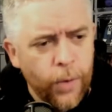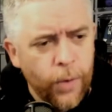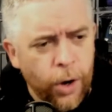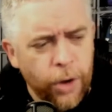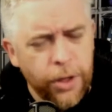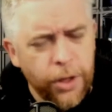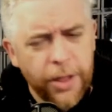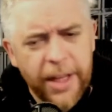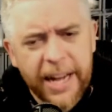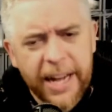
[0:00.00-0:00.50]

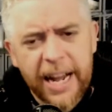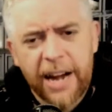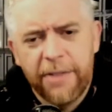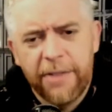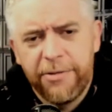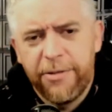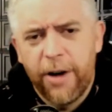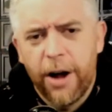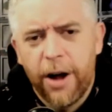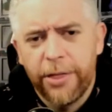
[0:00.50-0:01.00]
although they kind of
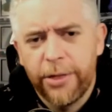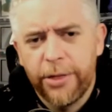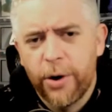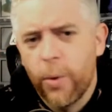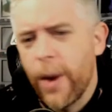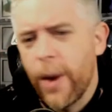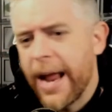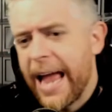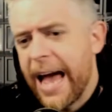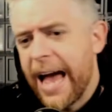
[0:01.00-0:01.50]
fought their
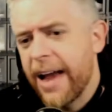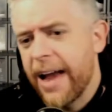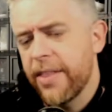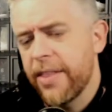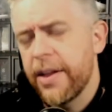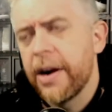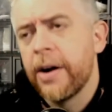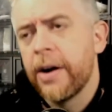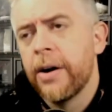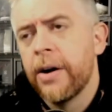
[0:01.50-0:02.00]
way out of there.